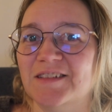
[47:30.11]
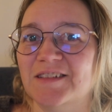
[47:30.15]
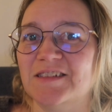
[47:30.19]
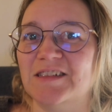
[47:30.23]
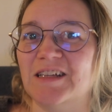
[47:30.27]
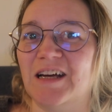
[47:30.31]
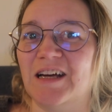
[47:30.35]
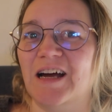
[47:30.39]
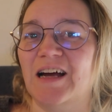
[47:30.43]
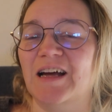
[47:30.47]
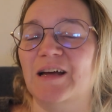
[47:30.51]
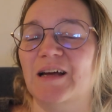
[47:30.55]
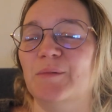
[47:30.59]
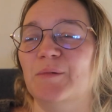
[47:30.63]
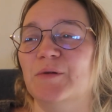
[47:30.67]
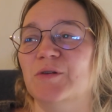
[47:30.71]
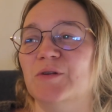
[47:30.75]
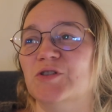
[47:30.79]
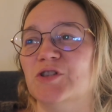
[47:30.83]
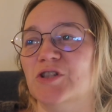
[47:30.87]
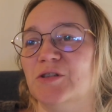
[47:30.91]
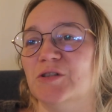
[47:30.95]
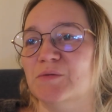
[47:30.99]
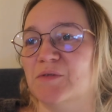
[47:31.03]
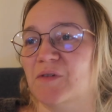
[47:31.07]
time in
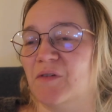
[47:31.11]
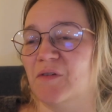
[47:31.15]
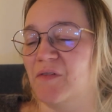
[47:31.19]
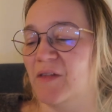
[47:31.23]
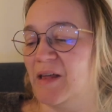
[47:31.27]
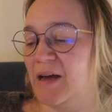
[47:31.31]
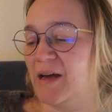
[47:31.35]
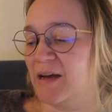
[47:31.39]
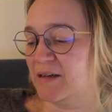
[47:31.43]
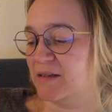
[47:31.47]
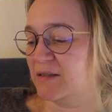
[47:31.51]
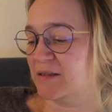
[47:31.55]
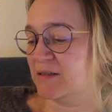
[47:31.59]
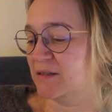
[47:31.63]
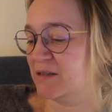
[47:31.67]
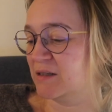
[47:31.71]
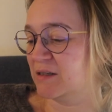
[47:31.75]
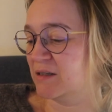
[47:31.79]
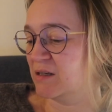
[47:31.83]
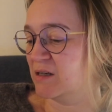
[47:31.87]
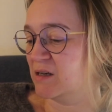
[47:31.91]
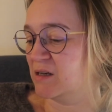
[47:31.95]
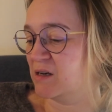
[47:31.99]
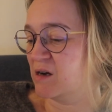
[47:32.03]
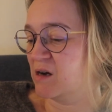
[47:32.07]
terms of that.
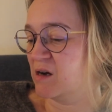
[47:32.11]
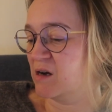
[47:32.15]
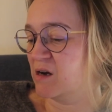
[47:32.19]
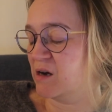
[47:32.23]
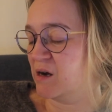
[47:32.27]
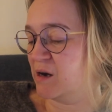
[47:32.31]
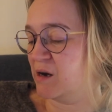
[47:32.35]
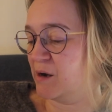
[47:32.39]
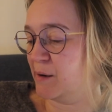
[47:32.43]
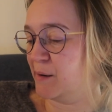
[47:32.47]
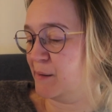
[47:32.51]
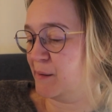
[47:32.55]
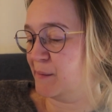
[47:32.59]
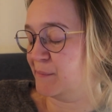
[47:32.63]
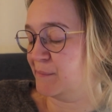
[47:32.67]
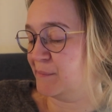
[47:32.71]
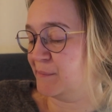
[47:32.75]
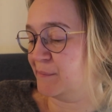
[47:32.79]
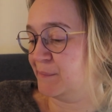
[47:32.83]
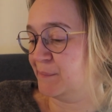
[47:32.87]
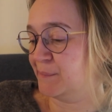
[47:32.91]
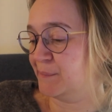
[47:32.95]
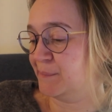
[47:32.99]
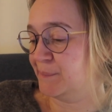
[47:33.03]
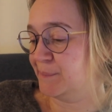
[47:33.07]

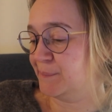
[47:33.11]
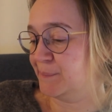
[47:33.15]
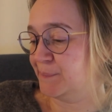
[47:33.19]
Um,